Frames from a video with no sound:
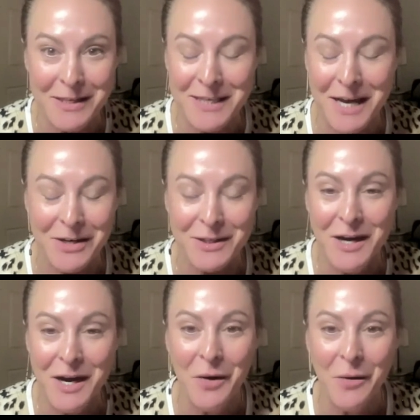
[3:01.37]
as
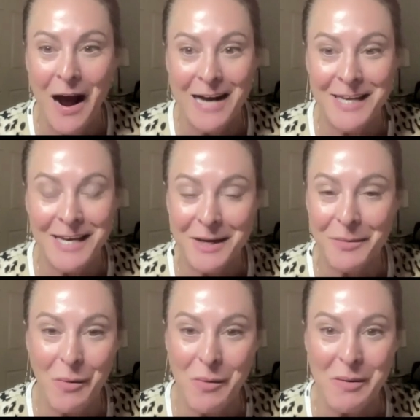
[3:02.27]
they did
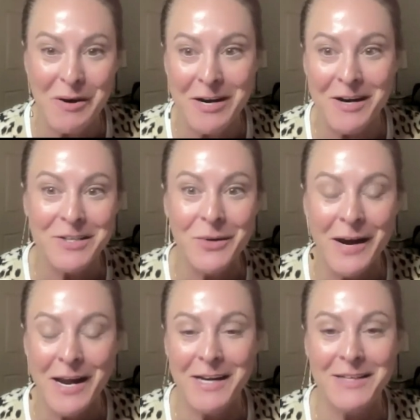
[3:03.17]
when we were in our
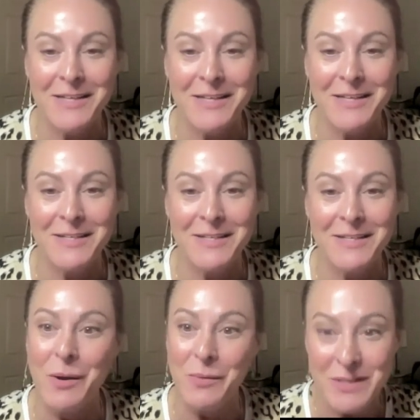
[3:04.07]
20s, although we
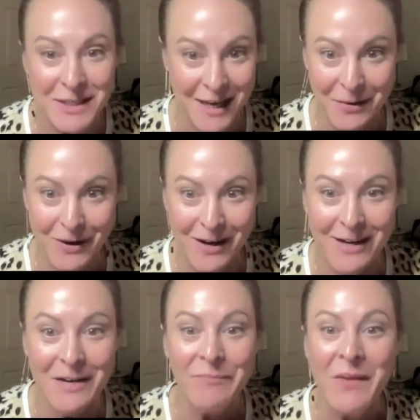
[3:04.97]
wish they would.
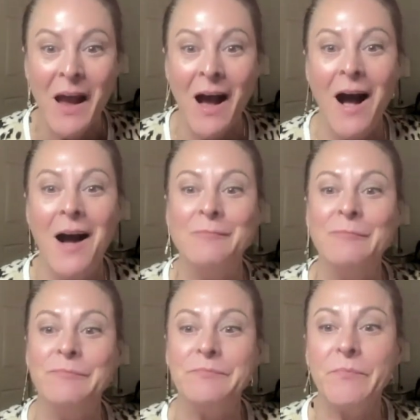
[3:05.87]
And
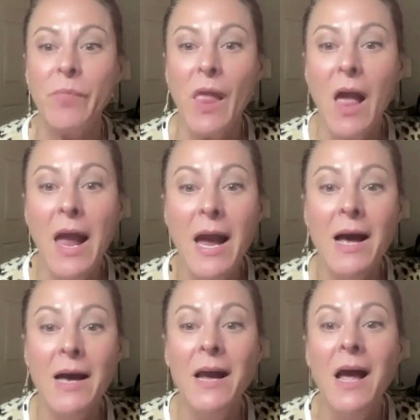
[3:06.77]

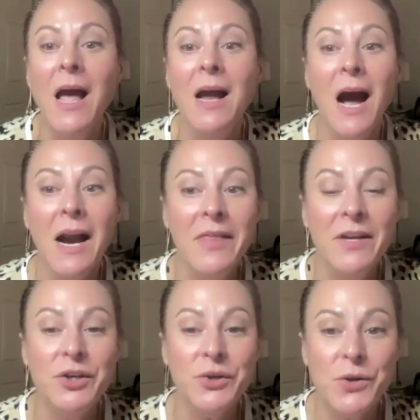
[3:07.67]
kind of
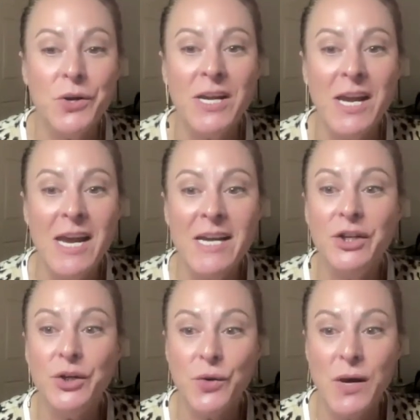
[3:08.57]
the key
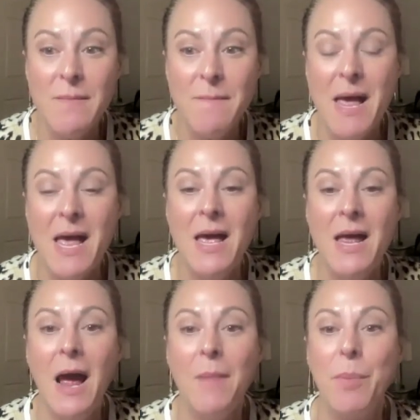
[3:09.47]
treatment
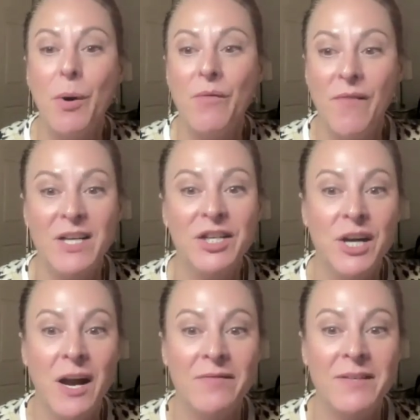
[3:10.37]
and prevention
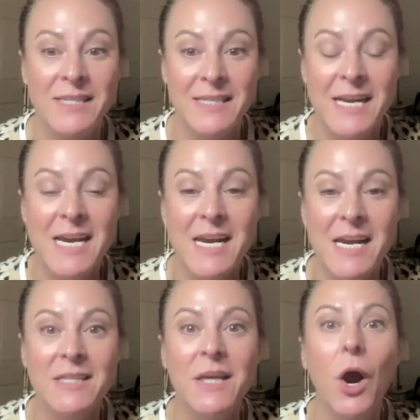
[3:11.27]
of
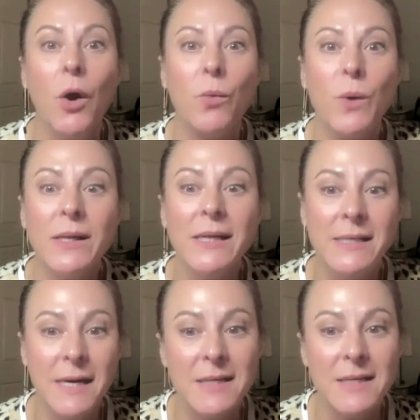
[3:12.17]
disease really
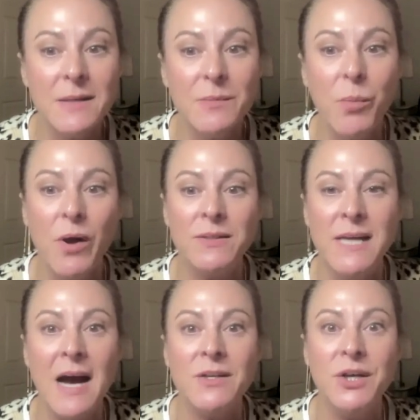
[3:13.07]
does boil
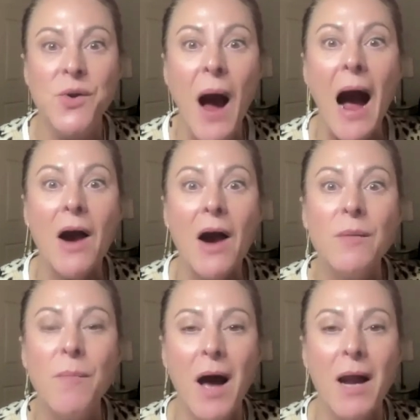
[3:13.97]
down to how your
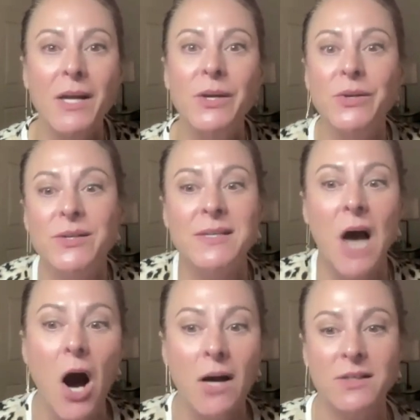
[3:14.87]
body uses
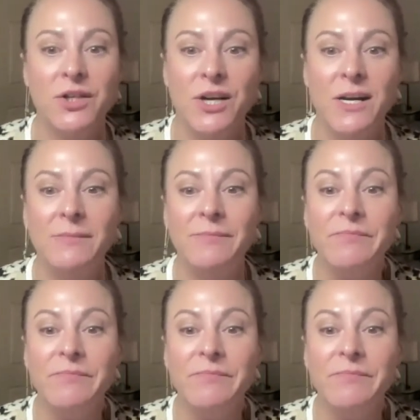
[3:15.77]
oxygen.